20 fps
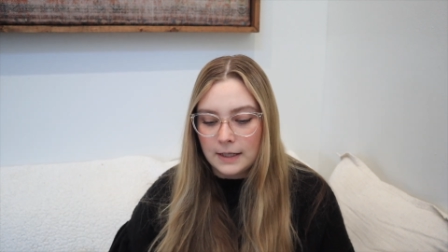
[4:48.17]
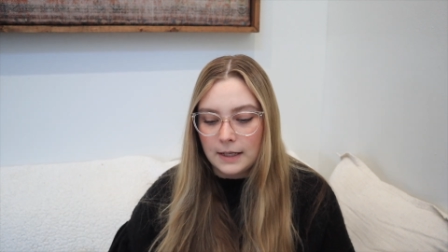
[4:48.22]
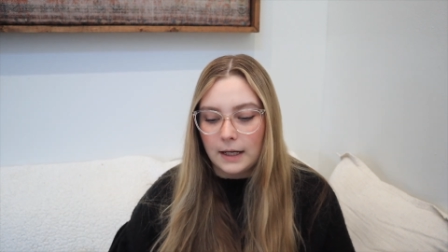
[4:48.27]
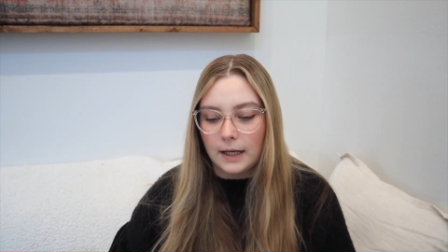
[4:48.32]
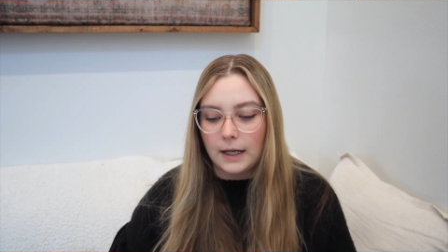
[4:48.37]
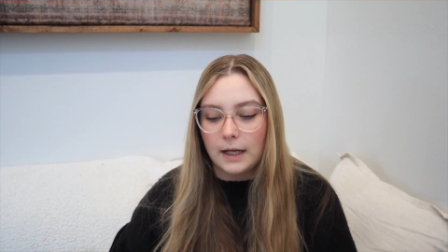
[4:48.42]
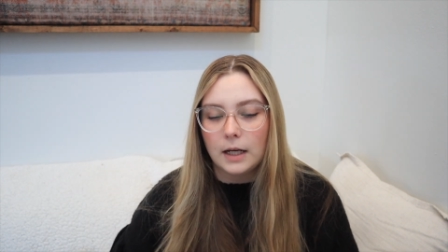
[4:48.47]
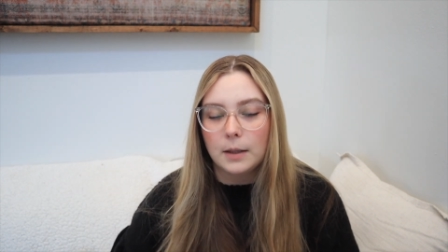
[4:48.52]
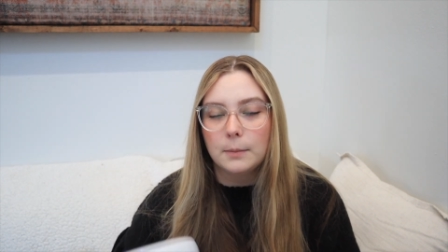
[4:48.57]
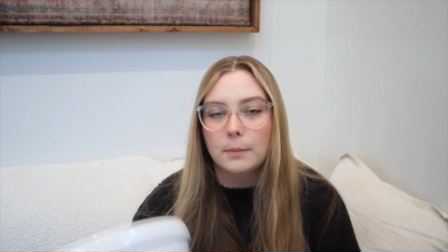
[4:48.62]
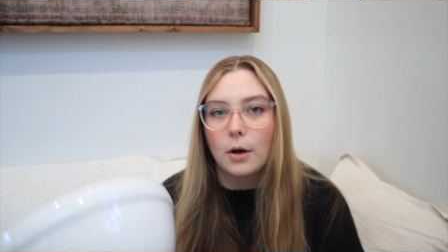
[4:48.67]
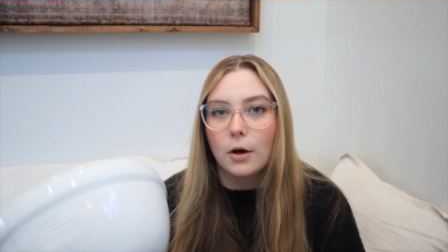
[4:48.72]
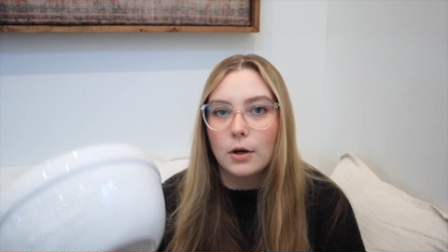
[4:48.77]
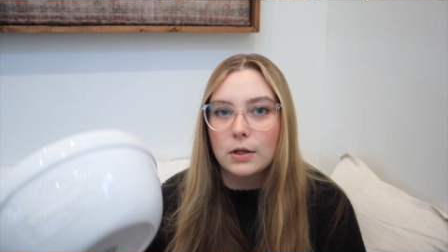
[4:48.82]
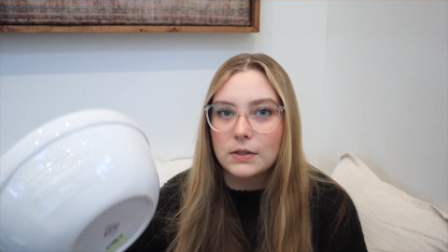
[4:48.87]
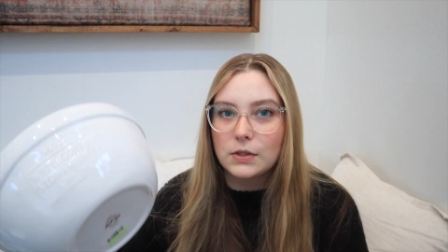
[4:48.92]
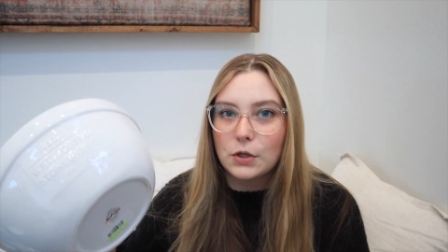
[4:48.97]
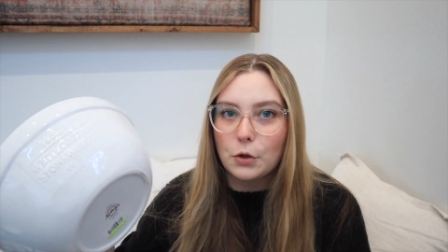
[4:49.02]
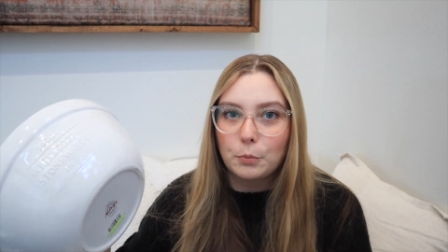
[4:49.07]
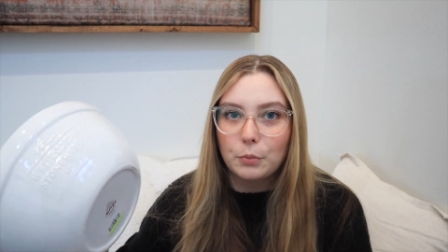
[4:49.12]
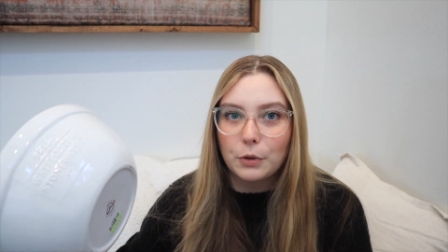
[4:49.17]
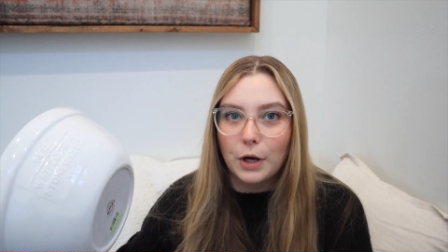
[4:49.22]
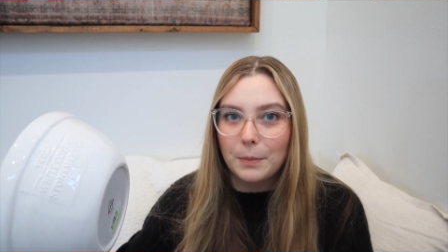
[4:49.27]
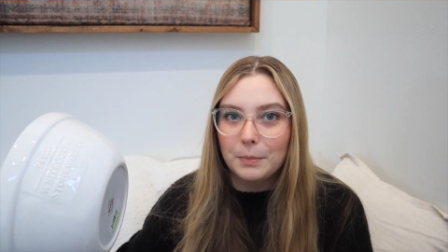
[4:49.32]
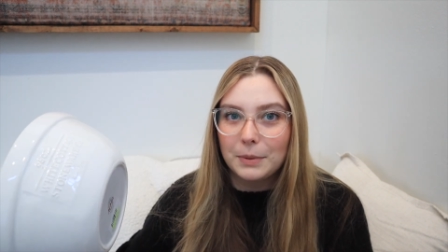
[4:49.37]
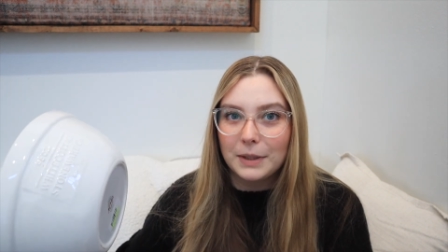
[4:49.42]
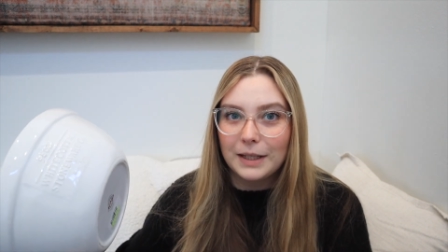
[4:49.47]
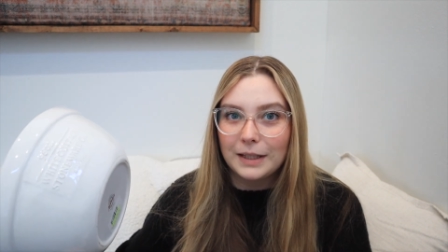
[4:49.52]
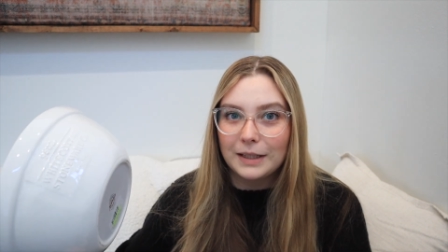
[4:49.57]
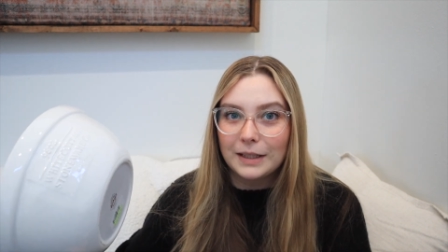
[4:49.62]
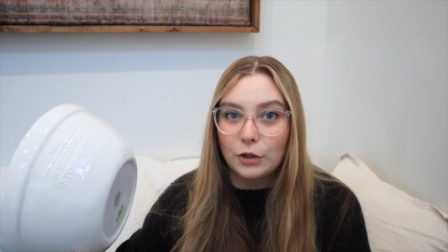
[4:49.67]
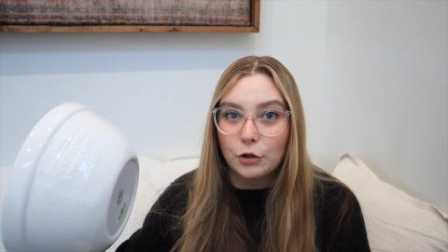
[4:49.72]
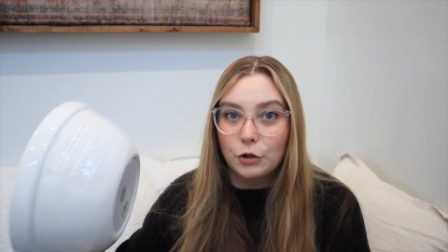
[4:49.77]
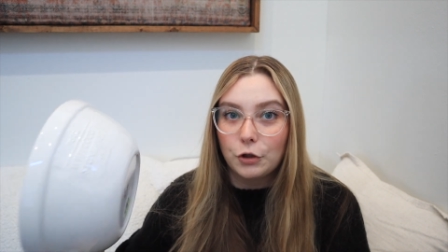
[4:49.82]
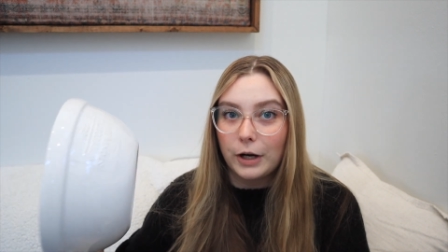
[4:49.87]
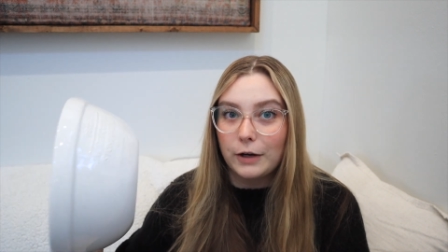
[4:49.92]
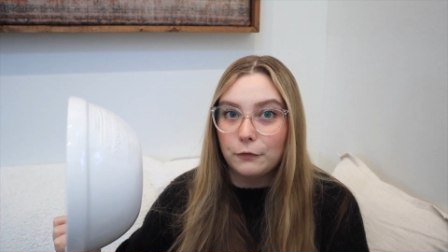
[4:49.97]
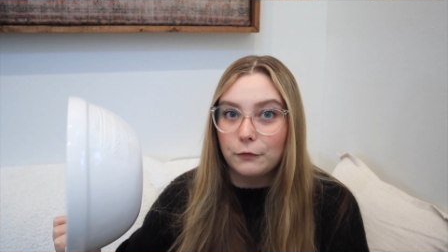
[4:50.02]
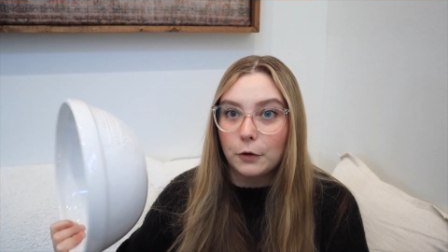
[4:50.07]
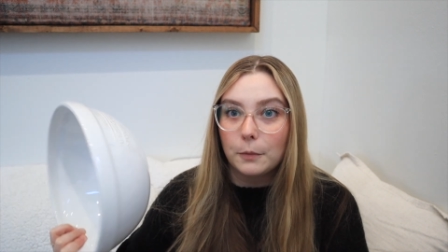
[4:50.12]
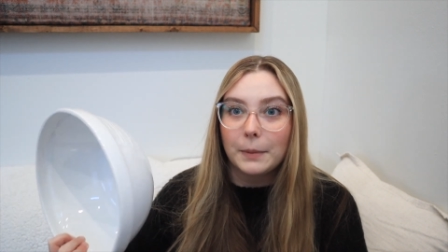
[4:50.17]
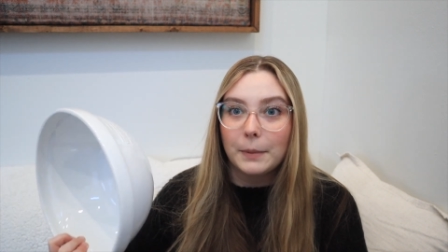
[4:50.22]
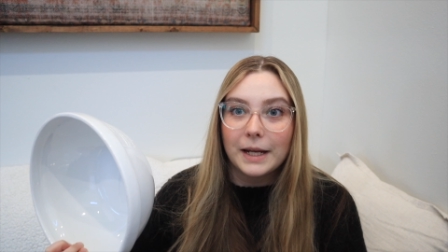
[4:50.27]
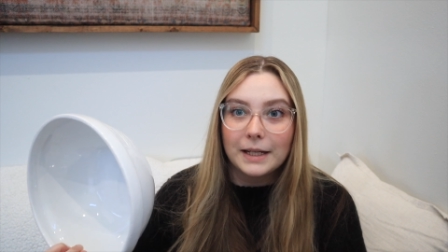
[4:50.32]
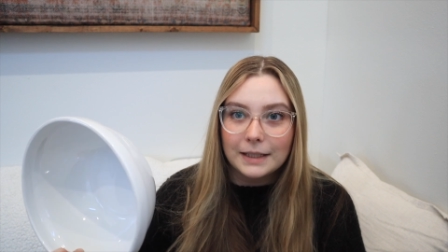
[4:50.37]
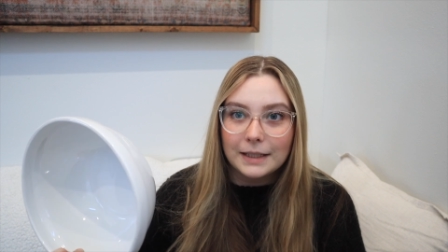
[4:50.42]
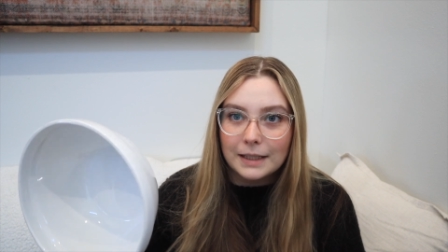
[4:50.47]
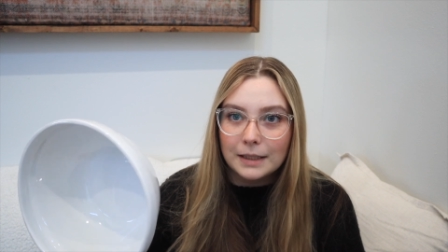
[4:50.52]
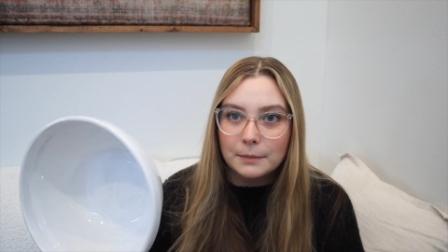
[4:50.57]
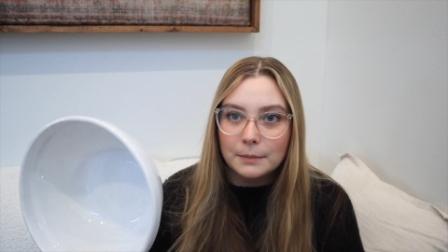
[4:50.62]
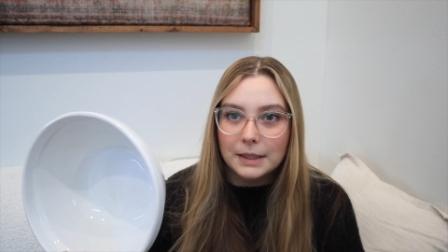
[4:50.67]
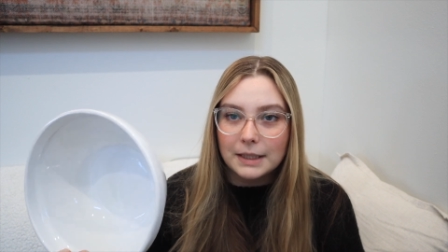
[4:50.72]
Also prepping, great for baking